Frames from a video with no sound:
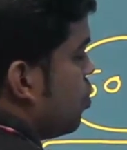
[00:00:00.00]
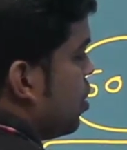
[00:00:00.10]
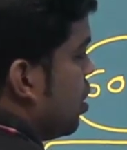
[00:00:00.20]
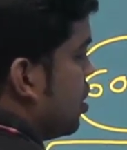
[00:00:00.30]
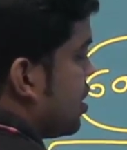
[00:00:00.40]

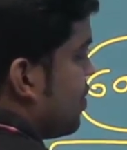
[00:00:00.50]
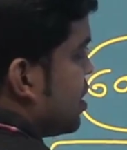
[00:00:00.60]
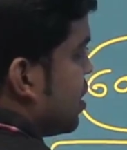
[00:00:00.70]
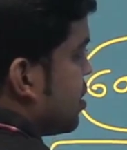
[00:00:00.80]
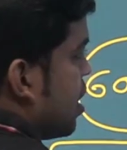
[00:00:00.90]
7
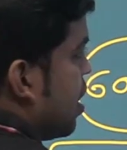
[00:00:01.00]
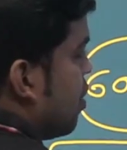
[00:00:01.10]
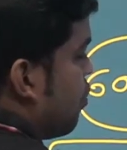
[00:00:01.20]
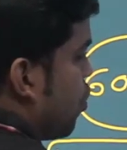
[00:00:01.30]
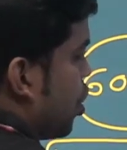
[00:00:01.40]
6 are
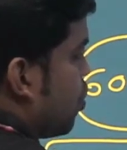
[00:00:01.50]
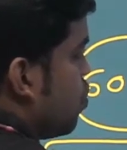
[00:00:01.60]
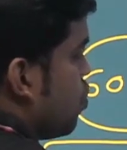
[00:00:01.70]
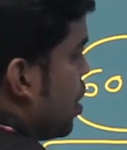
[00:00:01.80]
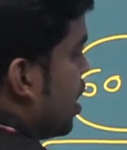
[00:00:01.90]

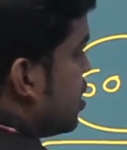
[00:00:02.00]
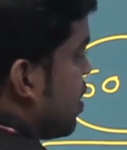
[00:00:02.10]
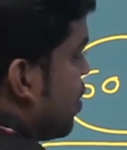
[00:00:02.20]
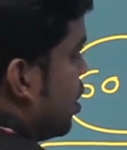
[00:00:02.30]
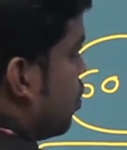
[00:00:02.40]
42, and
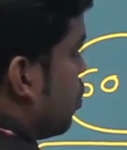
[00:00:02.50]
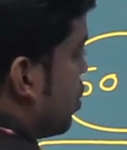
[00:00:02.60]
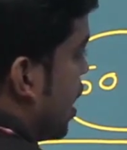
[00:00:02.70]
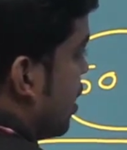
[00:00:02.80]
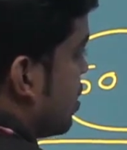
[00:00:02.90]
7 into
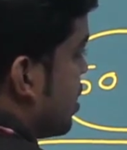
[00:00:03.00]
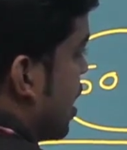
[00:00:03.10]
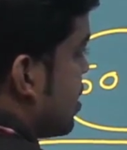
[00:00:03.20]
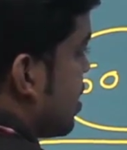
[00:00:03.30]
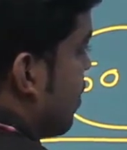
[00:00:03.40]
10 is, that
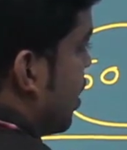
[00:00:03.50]
is 70.